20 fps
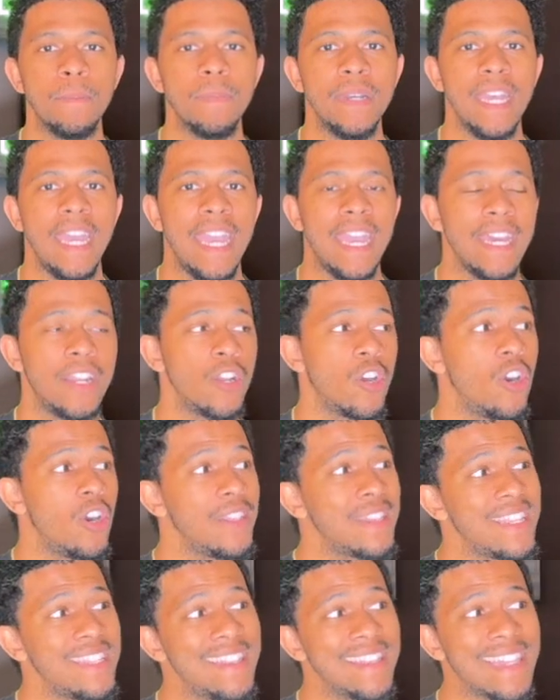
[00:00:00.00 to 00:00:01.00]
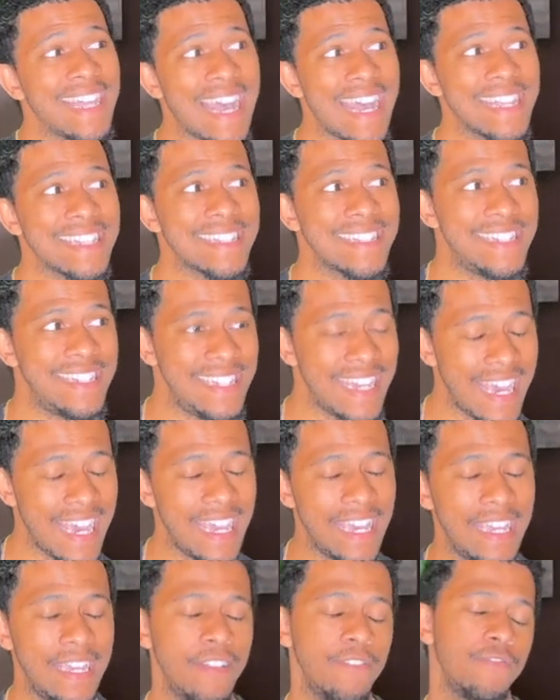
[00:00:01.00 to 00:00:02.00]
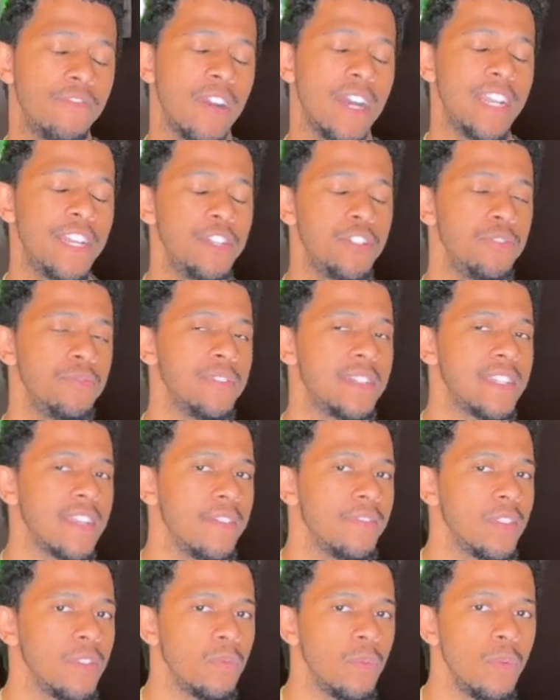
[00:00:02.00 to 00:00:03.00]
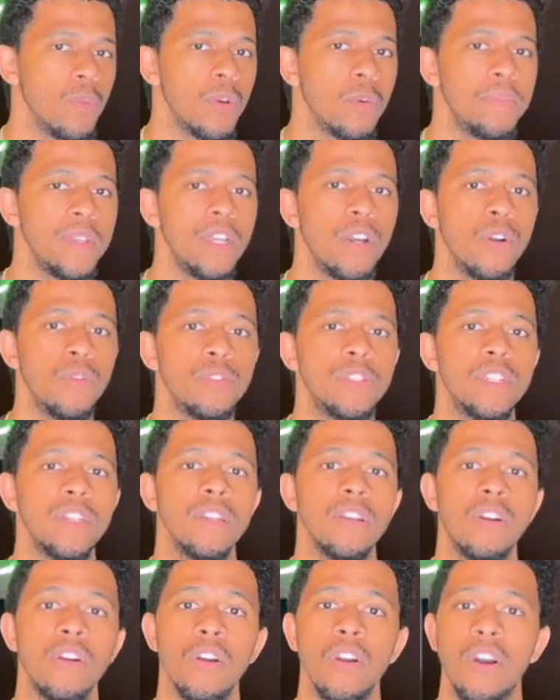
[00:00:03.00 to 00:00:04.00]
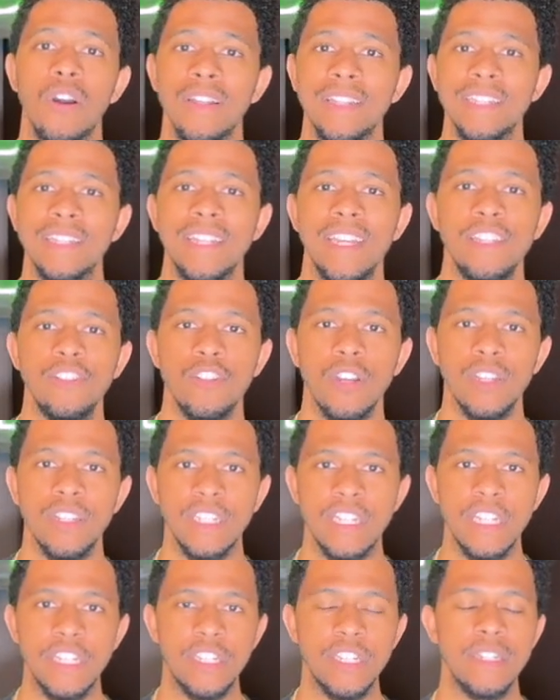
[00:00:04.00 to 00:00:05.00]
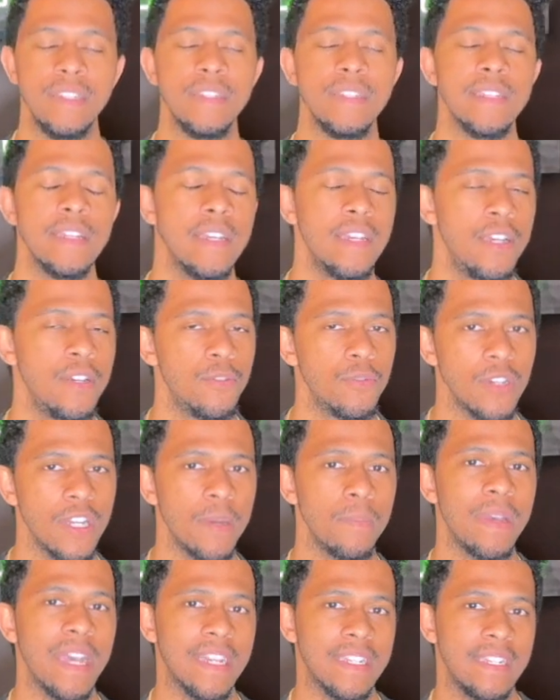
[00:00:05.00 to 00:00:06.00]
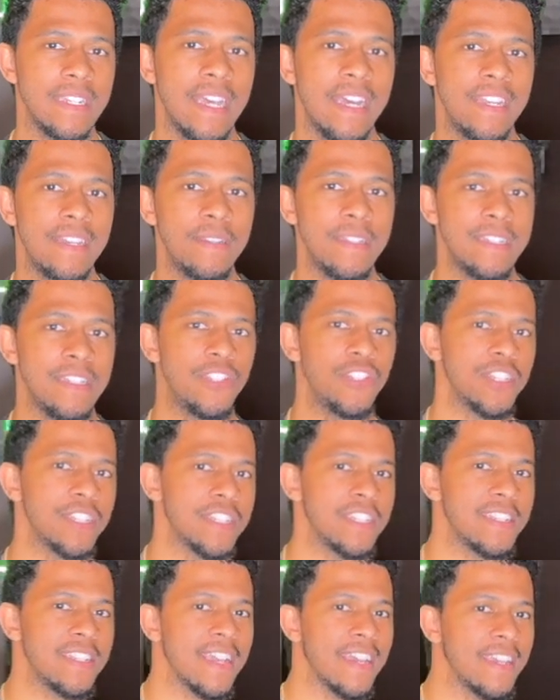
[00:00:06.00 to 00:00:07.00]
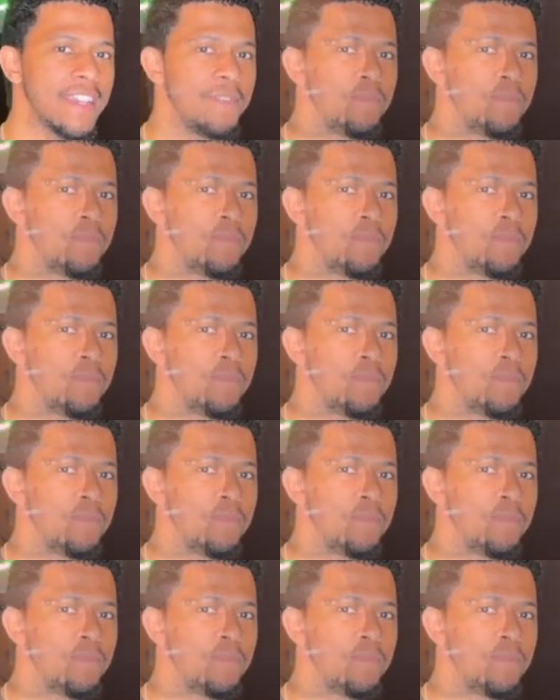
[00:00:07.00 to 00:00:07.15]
And on the last day, Friday, June 7th, we will be hosting our OnStage auditions. We'll come back to that in just a second.